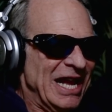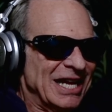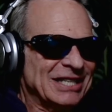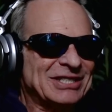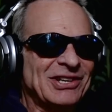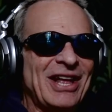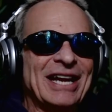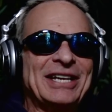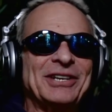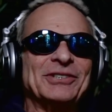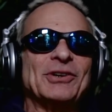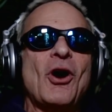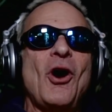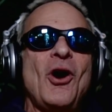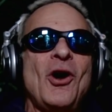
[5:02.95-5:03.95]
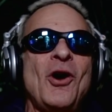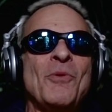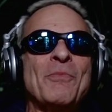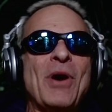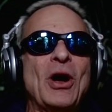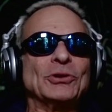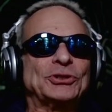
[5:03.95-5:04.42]
It's like you're
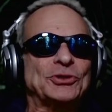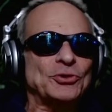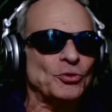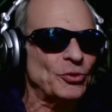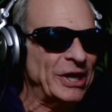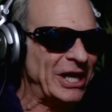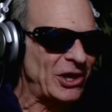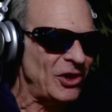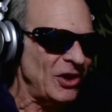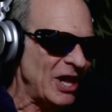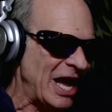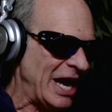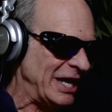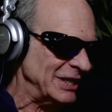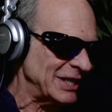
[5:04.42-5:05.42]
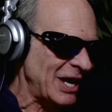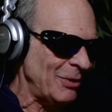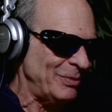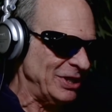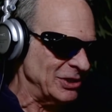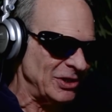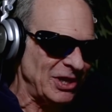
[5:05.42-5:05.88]
almost reclined. I'll
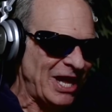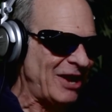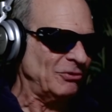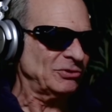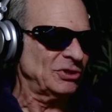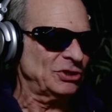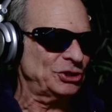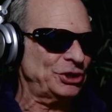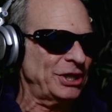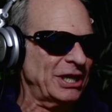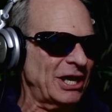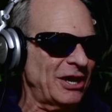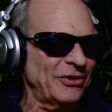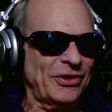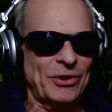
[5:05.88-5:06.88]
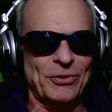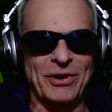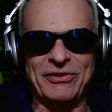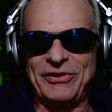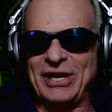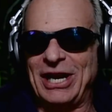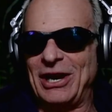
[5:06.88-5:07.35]
be lounging on the
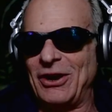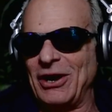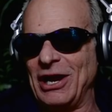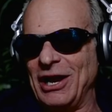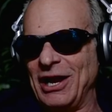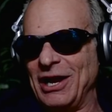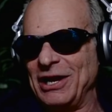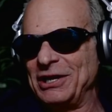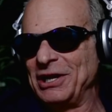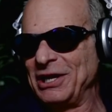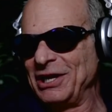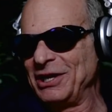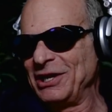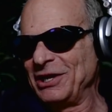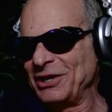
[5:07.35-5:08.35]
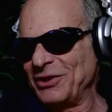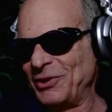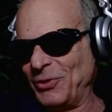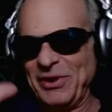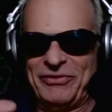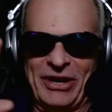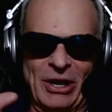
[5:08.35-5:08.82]
Riviera. The
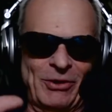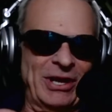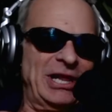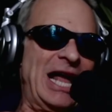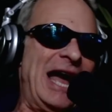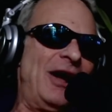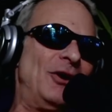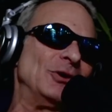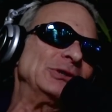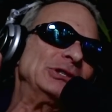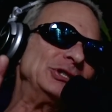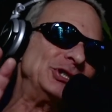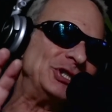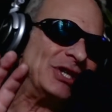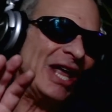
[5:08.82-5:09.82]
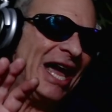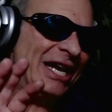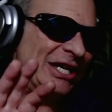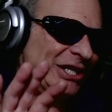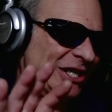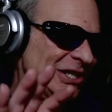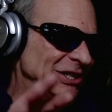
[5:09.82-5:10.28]
Riviera Lounge, that
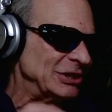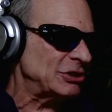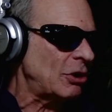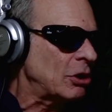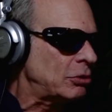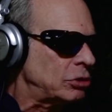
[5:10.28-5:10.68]
is.